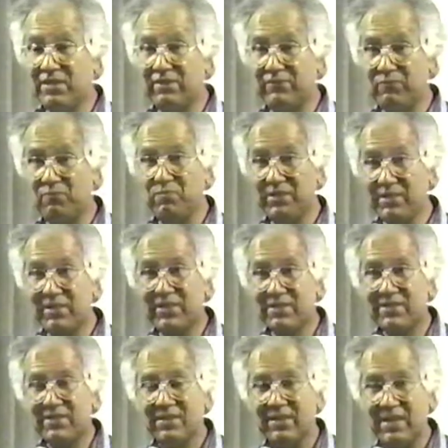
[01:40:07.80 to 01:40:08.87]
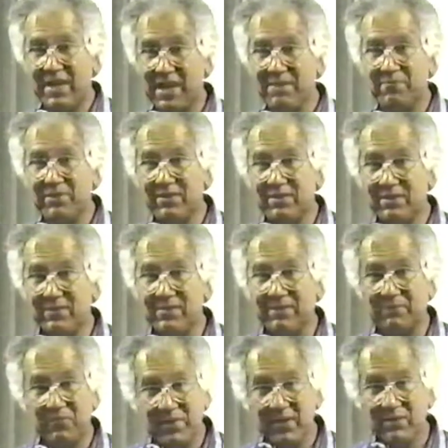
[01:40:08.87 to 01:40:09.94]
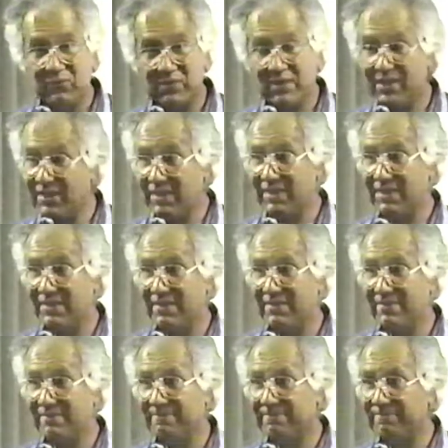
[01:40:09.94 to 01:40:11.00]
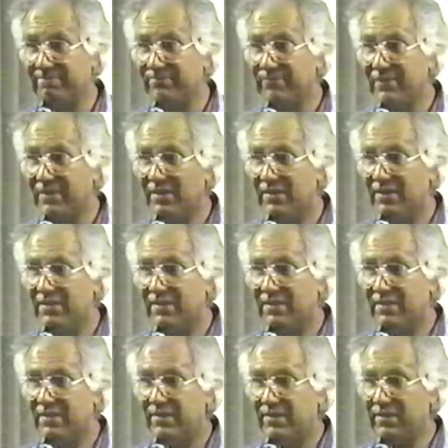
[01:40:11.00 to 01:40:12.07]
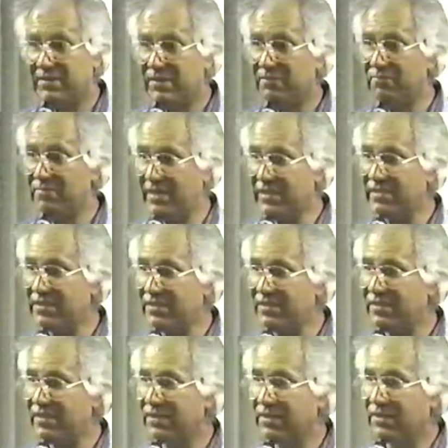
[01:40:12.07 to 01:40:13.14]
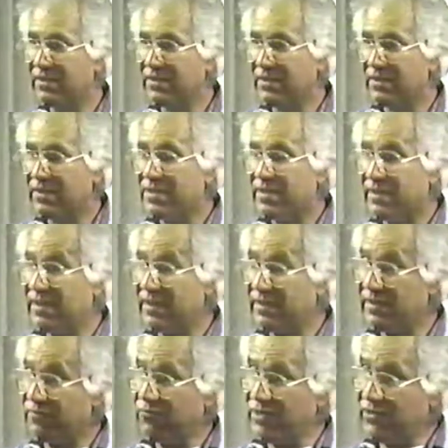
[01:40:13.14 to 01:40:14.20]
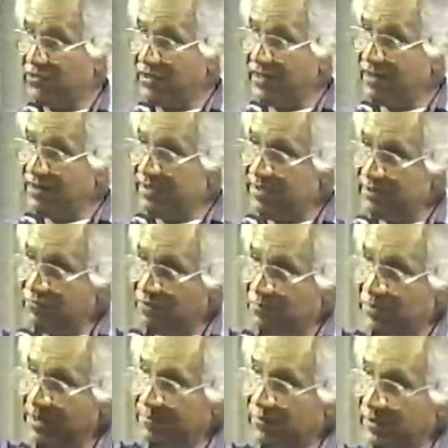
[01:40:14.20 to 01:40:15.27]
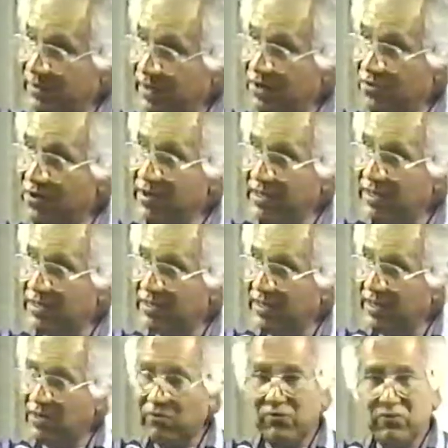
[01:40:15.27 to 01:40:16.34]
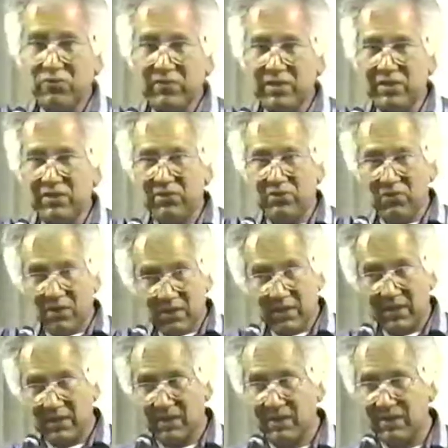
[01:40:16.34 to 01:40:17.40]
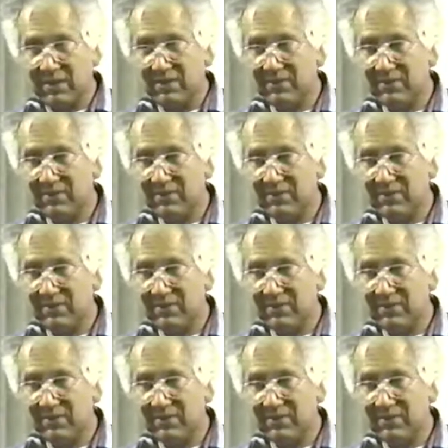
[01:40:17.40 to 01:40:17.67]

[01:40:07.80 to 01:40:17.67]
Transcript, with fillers: of bliss and happiness and peace with God. It's a message that if we share this with people, they're going to say, Who is your God?